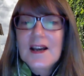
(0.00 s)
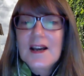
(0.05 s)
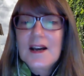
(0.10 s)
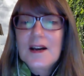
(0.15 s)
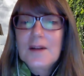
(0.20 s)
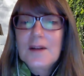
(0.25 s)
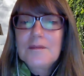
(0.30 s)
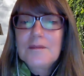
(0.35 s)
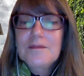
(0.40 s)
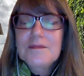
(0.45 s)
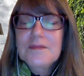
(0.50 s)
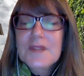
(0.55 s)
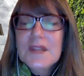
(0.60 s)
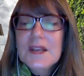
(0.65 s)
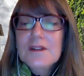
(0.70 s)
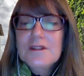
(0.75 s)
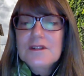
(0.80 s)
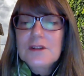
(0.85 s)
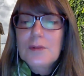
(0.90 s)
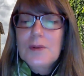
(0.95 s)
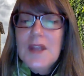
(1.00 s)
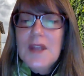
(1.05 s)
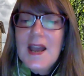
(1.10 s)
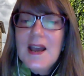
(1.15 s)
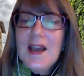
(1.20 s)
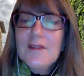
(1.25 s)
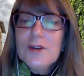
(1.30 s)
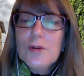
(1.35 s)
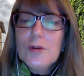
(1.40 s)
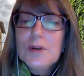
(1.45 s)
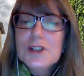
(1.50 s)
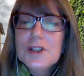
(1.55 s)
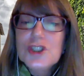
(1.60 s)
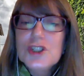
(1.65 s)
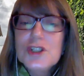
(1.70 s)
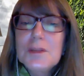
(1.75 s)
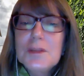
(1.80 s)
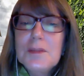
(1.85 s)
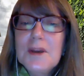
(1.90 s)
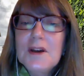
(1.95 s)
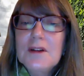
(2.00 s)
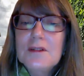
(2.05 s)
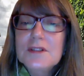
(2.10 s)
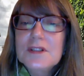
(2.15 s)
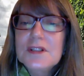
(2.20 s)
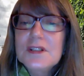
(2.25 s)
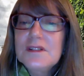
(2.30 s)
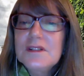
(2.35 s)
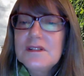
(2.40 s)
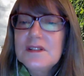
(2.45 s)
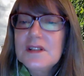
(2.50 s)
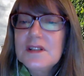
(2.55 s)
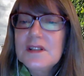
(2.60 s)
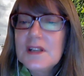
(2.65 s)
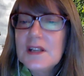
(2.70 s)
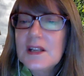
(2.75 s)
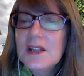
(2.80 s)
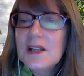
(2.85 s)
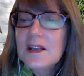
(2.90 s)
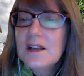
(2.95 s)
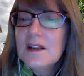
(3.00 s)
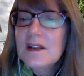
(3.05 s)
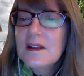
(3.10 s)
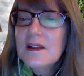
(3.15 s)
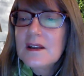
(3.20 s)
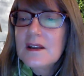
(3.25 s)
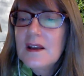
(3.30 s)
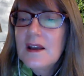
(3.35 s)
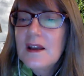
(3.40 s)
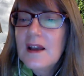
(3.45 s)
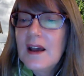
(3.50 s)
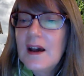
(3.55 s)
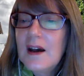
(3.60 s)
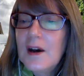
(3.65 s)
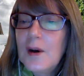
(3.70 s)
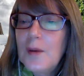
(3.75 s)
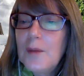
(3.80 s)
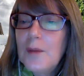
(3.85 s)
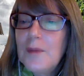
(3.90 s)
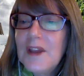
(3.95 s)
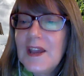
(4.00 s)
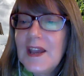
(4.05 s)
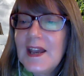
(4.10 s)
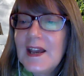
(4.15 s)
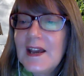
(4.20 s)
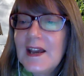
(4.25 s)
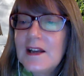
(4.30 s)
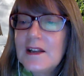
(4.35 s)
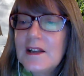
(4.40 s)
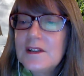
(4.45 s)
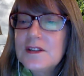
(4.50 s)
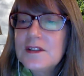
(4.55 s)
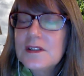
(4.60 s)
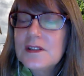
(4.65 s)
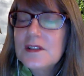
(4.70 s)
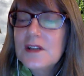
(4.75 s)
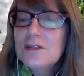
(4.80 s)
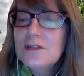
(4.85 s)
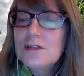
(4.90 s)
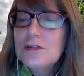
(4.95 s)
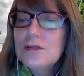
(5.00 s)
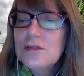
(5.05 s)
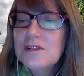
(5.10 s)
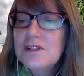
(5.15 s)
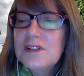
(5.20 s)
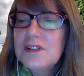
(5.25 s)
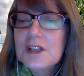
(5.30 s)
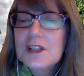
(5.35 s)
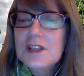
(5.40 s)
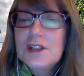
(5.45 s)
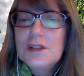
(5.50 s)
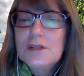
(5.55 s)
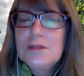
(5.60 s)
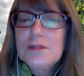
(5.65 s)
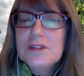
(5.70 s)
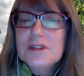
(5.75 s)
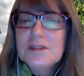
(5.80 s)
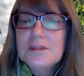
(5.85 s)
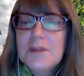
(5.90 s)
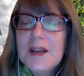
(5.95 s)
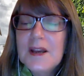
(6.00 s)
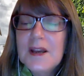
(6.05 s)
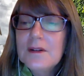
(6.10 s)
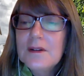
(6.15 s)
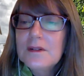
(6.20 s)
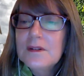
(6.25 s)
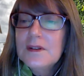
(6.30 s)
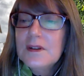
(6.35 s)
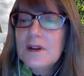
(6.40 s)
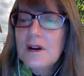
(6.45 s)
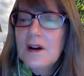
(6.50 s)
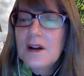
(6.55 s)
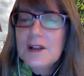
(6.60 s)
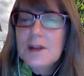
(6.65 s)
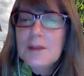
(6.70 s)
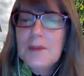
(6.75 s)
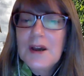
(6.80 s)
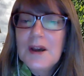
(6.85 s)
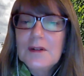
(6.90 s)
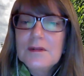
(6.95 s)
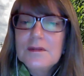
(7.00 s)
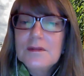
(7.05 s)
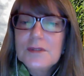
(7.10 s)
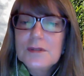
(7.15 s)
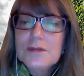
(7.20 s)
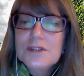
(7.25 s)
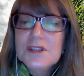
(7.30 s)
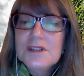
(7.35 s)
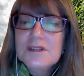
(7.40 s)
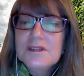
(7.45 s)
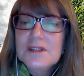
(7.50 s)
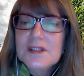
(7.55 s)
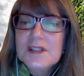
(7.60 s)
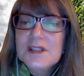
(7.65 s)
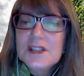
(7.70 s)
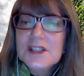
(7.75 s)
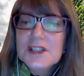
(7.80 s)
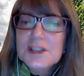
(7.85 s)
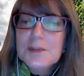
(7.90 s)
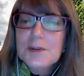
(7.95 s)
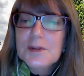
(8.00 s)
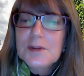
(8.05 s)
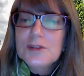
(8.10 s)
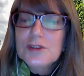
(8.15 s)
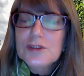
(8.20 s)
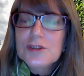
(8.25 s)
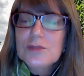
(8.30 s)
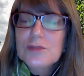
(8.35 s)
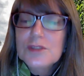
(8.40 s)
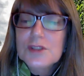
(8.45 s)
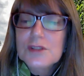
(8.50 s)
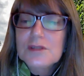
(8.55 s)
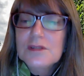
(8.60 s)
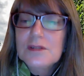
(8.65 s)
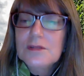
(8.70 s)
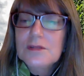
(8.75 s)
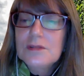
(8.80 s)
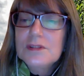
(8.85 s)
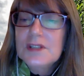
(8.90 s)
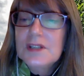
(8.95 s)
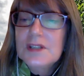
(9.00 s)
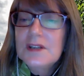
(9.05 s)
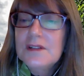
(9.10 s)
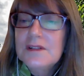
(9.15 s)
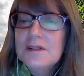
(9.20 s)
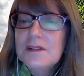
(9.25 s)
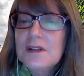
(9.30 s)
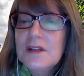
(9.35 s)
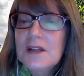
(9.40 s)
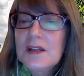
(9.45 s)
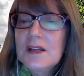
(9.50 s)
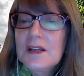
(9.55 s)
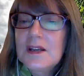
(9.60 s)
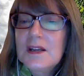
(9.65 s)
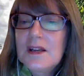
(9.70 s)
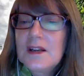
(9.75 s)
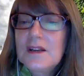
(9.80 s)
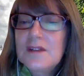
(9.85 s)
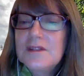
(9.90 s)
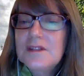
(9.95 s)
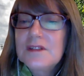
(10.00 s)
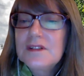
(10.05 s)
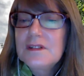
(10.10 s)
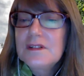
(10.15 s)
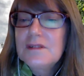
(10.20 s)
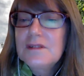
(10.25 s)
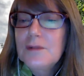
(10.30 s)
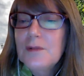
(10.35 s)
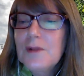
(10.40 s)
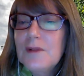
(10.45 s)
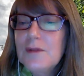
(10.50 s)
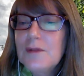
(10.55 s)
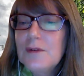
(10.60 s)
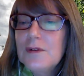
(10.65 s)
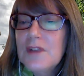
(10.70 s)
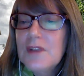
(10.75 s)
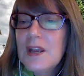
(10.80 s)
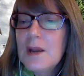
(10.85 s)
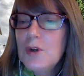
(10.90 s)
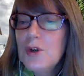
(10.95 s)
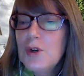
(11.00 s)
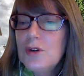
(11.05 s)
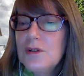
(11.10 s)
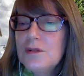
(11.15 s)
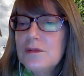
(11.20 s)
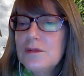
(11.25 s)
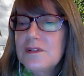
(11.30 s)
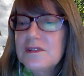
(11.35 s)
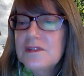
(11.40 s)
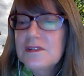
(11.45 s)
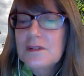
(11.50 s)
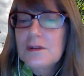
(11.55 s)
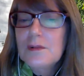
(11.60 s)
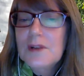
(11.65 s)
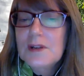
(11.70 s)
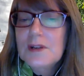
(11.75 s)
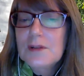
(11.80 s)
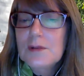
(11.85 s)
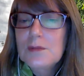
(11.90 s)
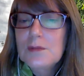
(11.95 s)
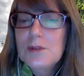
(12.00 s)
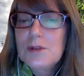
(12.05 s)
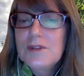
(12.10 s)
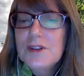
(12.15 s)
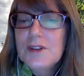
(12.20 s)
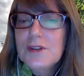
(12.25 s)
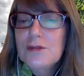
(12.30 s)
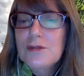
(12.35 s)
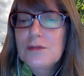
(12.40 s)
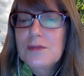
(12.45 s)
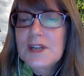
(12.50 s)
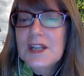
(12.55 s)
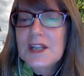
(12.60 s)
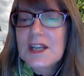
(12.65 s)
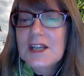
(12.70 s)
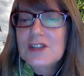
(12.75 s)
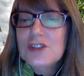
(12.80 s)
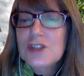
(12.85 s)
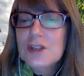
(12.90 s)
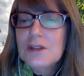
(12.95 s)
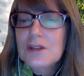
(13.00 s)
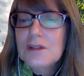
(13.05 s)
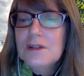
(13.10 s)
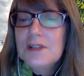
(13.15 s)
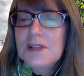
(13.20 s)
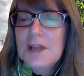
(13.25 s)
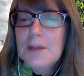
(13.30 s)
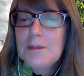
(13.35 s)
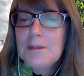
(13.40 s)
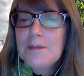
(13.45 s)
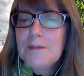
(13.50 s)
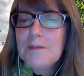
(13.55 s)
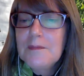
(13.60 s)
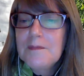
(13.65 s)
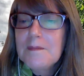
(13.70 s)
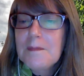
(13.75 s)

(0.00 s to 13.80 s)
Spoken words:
So we have a question about TCE, and Dr. Dorsey, can you expound on the Mountain View TCE exposure, which is local to us? Is this a forever chemical, or is there a way to remove it through mitigation cleanup?